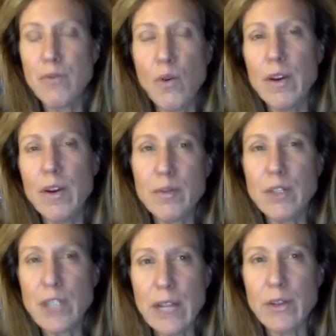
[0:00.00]
forth
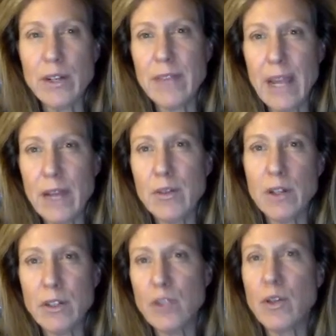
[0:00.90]
regenerative
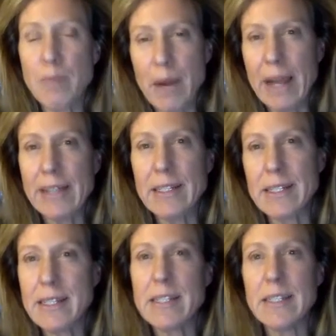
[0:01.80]
agricultural
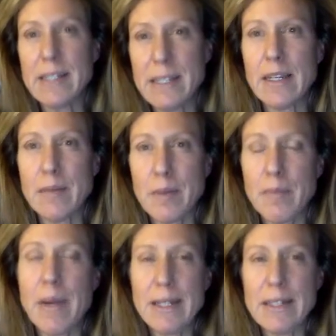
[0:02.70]
practices and sustainable
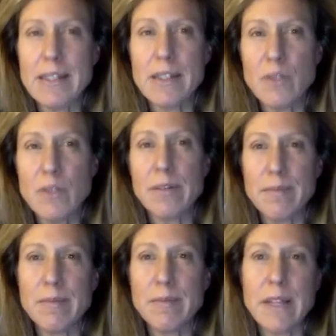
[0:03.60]
practices to
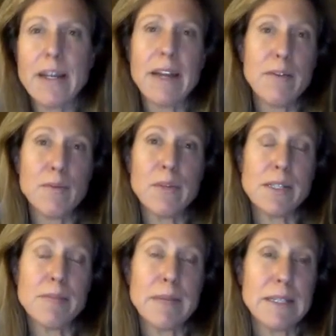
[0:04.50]
a kind of what's
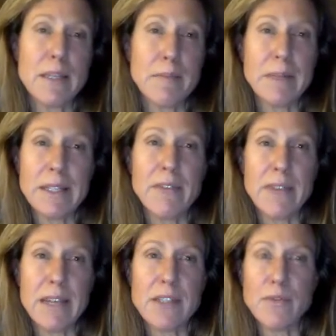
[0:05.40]
been typically a
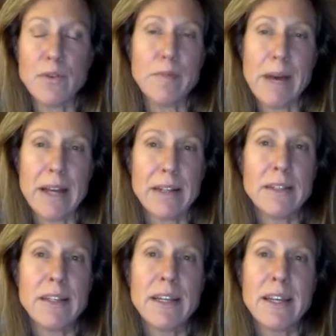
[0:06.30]
fast food
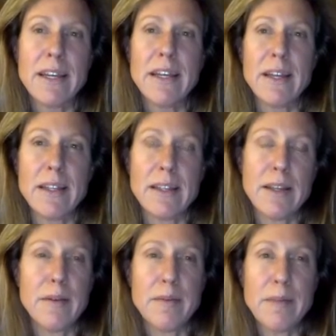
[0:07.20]
model in
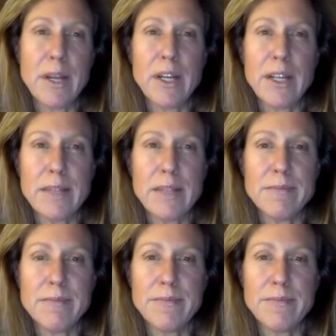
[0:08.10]
the American